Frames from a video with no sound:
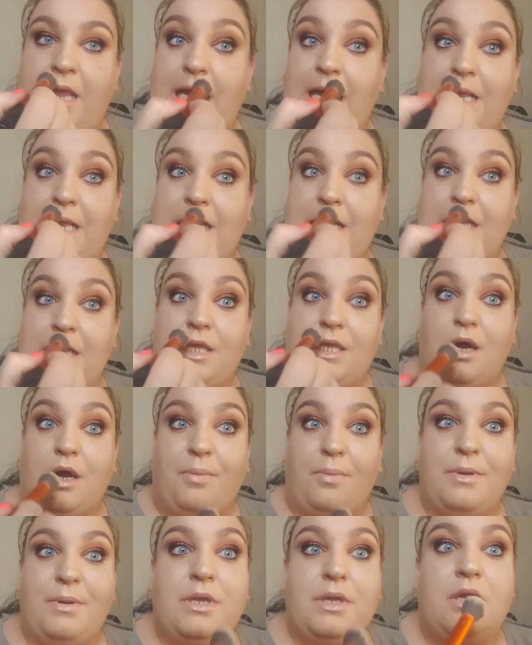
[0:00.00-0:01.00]
Take it to the
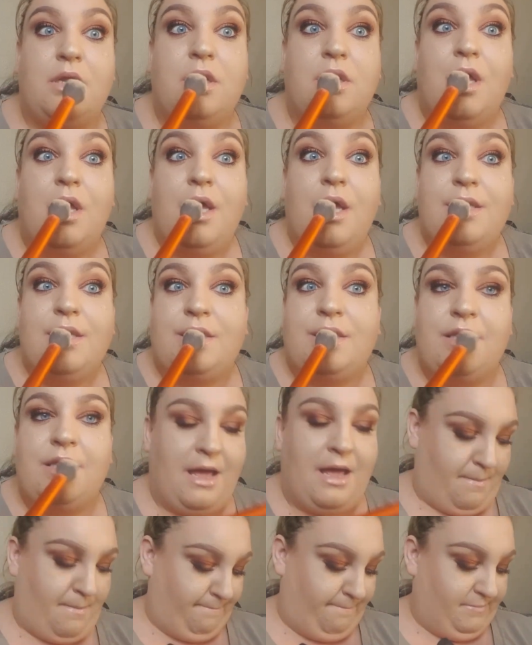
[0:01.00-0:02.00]
top of the...
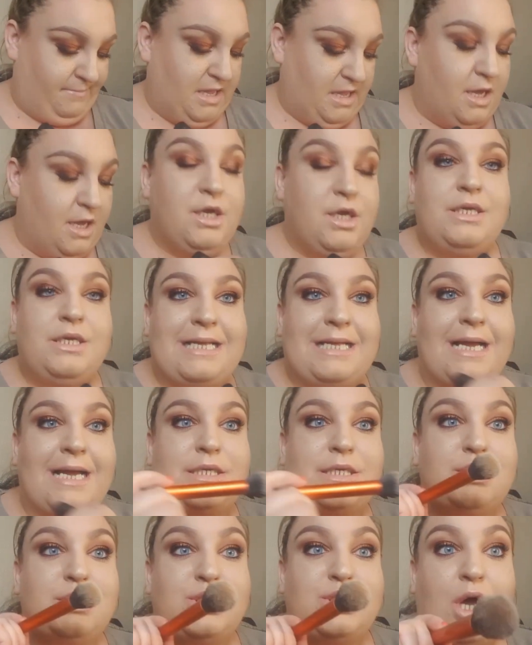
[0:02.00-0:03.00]
See that? You
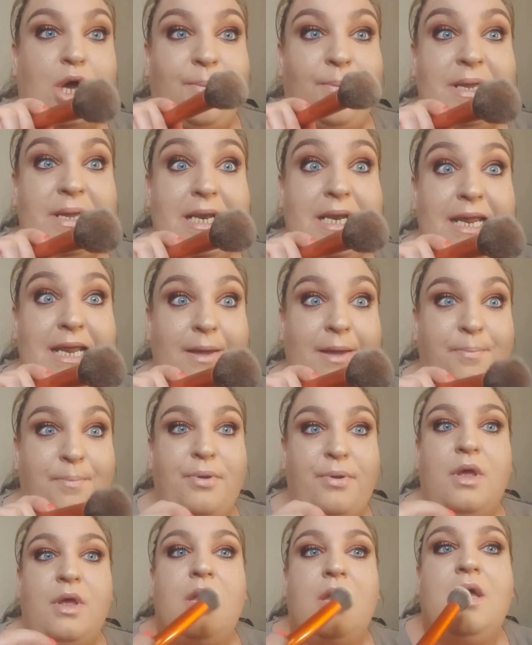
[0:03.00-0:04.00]
take it to the top of your
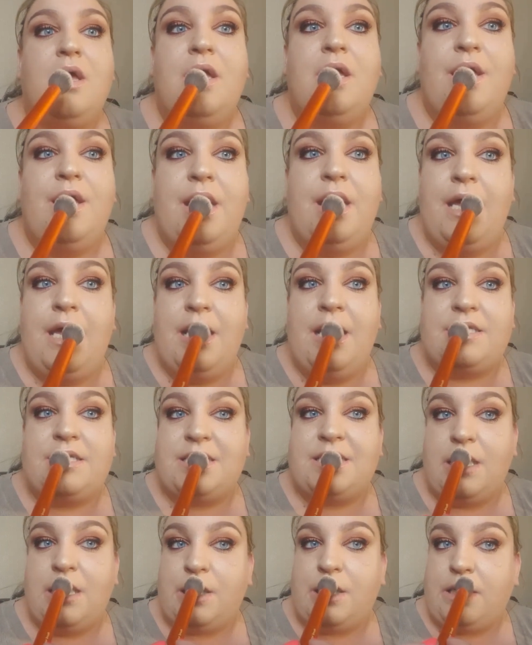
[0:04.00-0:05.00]
lip. It
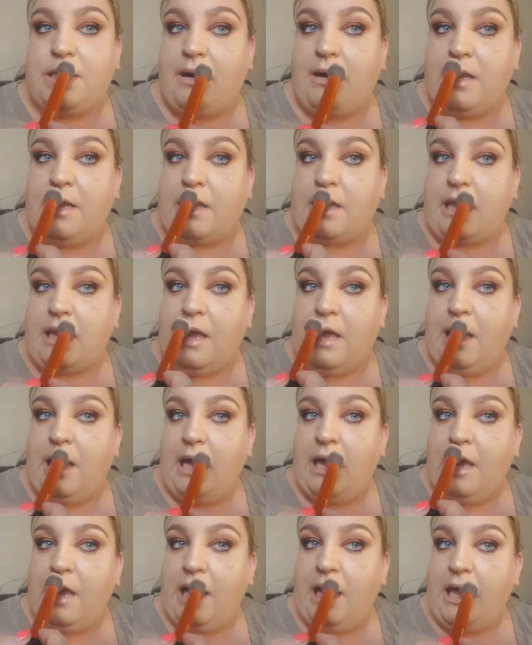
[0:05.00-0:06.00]
accentuates
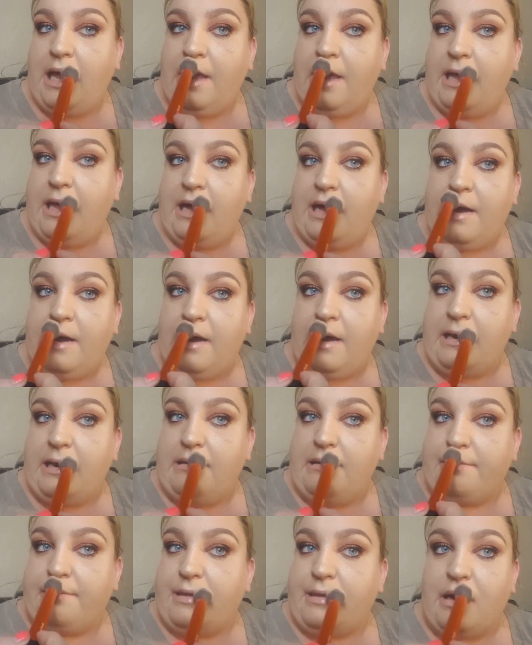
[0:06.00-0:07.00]
there.
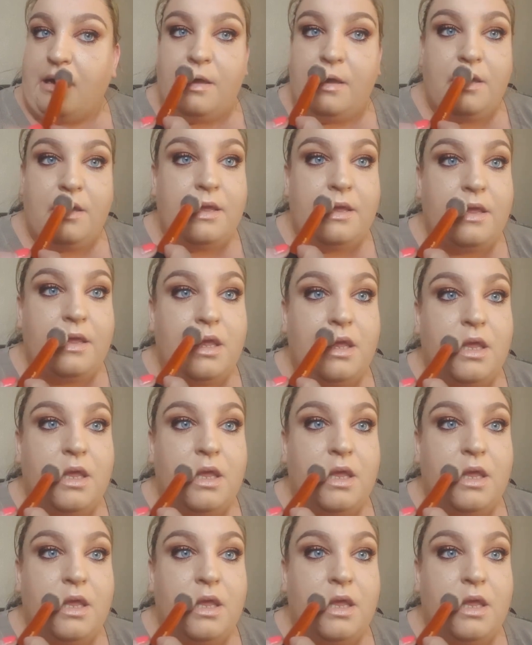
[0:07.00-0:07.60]
I love that.